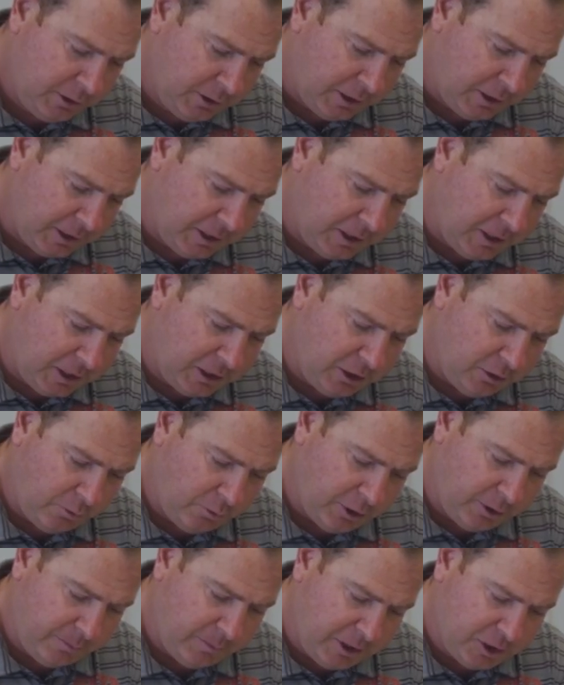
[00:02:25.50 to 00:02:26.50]
Again, you
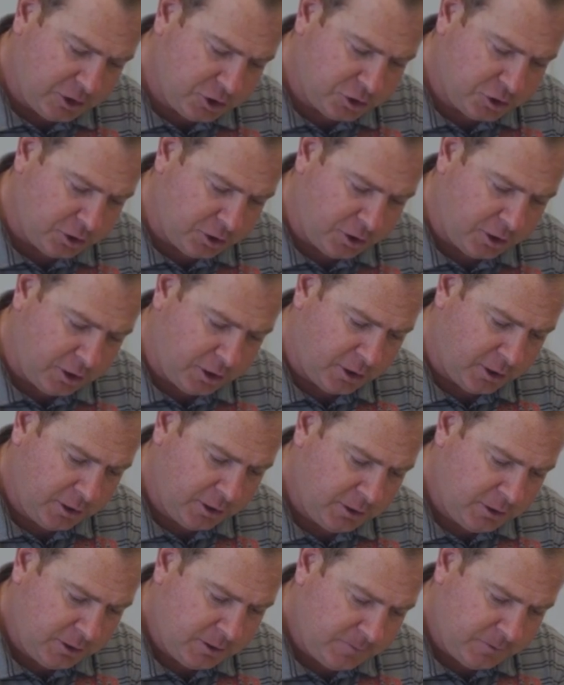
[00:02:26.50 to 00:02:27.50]
wanna make sure
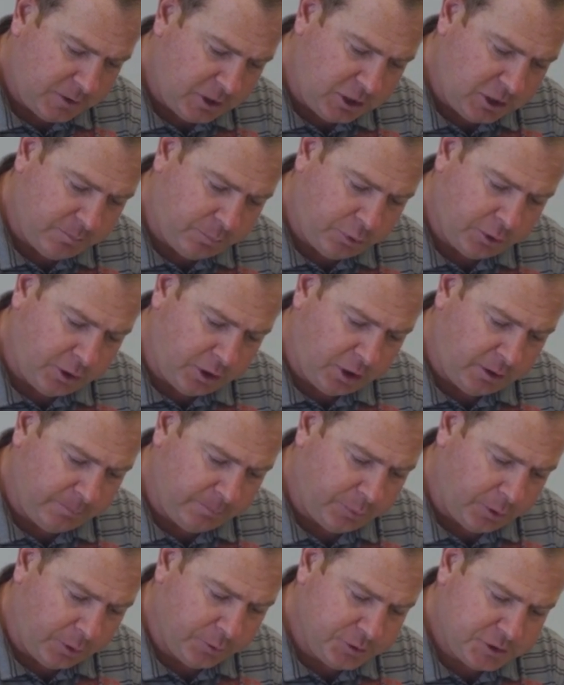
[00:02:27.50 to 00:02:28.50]
that you put it
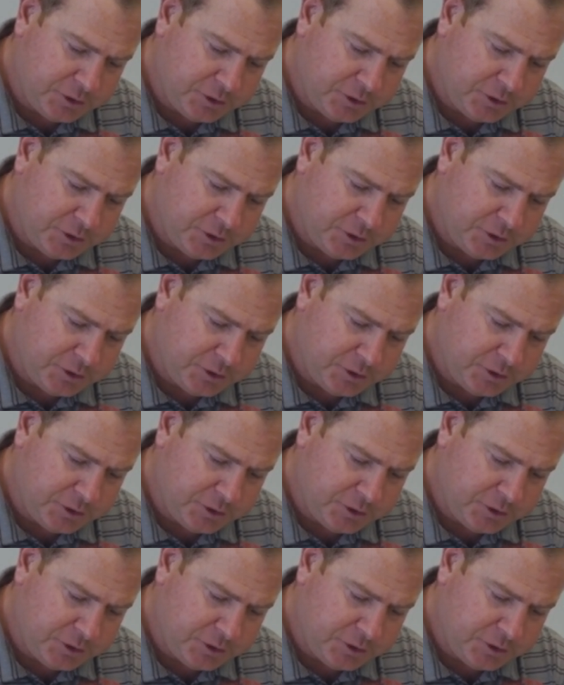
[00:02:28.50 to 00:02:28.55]
on both